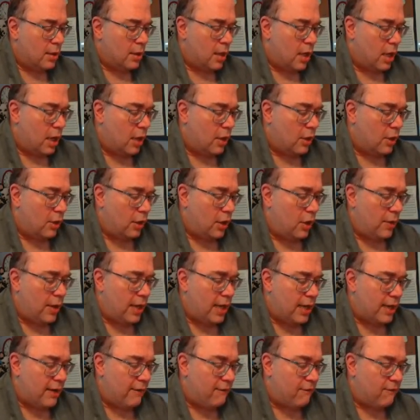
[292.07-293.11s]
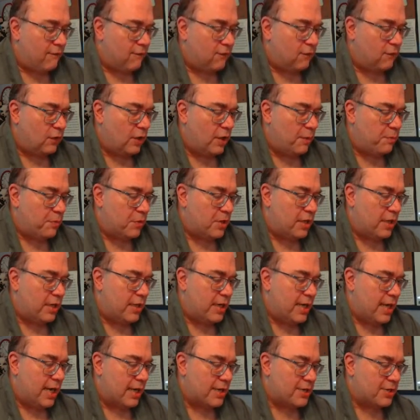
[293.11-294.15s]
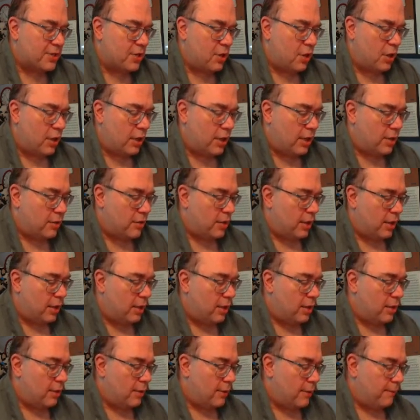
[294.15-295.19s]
I'm going to go ahead and flip the next card, I think.